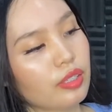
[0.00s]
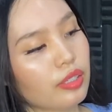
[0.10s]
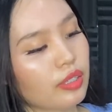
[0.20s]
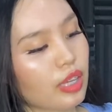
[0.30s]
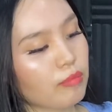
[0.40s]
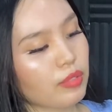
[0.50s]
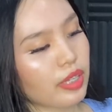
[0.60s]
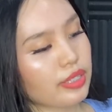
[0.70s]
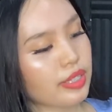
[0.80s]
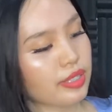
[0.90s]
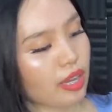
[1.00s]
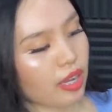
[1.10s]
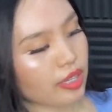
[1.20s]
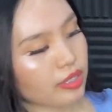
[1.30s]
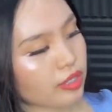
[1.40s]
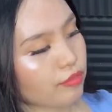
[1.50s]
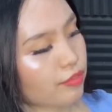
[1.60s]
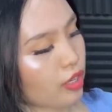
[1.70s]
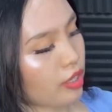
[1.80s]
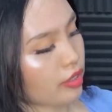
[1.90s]
a design in
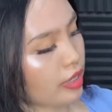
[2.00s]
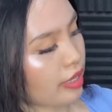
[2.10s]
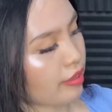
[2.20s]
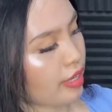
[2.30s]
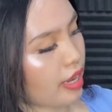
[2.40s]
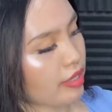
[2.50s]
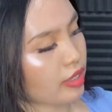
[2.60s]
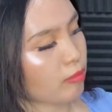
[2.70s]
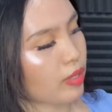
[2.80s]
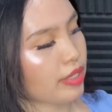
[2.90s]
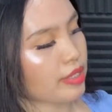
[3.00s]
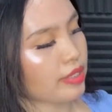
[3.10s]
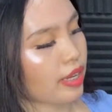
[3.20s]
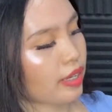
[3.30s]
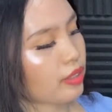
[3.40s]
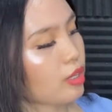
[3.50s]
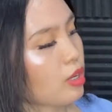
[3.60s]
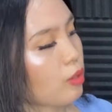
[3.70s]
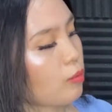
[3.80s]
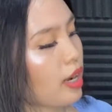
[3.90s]
front like that, can be a design
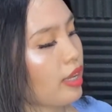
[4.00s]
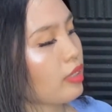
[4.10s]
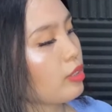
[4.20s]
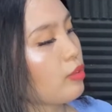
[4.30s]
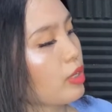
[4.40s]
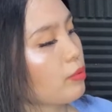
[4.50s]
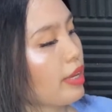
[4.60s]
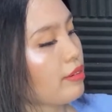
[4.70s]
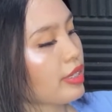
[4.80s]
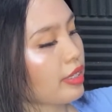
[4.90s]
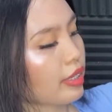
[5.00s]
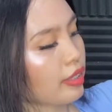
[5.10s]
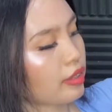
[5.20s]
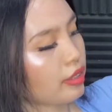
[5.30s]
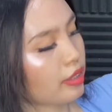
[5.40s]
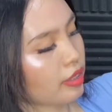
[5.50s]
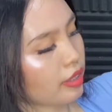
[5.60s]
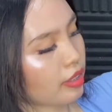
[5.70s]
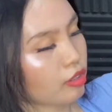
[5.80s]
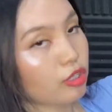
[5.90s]
while you are wearing it
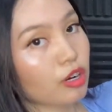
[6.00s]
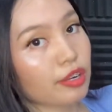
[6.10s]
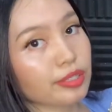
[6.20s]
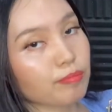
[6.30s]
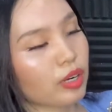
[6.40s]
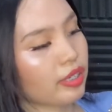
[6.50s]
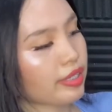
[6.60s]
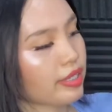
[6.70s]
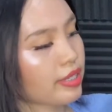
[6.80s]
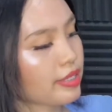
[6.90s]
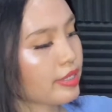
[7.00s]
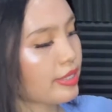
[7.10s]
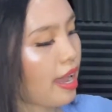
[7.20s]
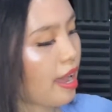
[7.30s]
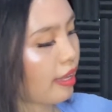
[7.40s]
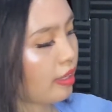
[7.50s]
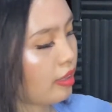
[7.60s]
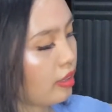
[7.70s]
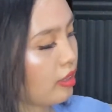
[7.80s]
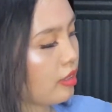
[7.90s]
in crossbody style.
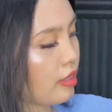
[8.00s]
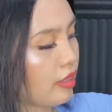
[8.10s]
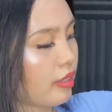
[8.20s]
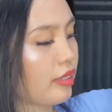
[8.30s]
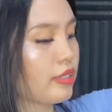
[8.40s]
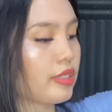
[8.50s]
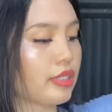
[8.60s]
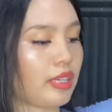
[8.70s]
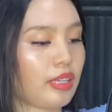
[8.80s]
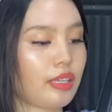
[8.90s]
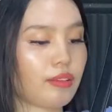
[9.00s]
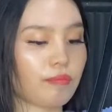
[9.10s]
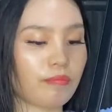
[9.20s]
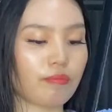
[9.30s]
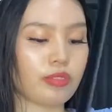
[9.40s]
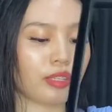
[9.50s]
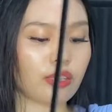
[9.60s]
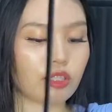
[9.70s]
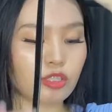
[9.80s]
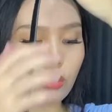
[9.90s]
See?
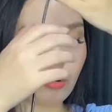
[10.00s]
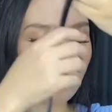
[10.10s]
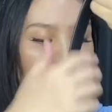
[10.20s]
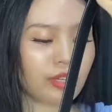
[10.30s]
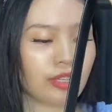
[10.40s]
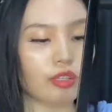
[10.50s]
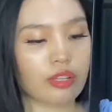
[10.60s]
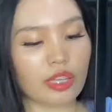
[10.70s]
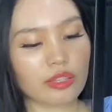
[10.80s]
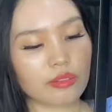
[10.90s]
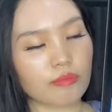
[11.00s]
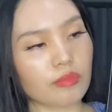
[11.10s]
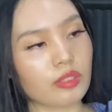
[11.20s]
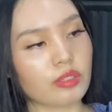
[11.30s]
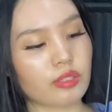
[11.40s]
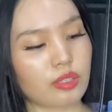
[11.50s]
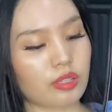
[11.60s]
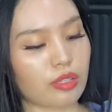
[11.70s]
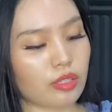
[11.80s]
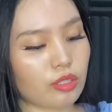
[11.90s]
So you can
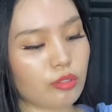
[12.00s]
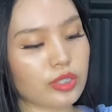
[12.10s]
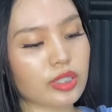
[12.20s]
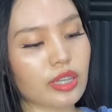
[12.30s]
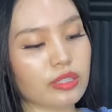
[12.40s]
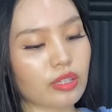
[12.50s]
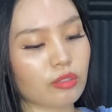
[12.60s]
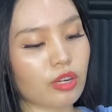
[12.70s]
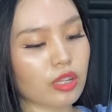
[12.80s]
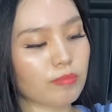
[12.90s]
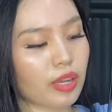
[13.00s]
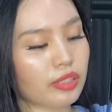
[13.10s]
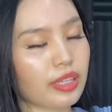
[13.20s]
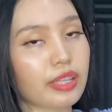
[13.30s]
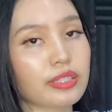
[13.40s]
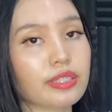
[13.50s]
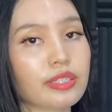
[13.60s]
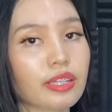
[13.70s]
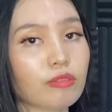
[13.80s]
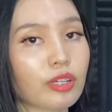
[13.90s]
use it as a crossbody and
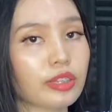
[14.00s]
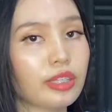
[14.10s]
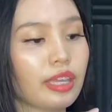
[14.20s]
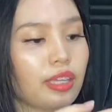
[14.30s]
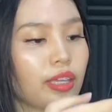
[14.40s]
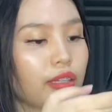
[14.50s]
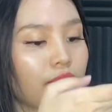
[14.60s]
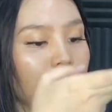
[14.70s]
still retain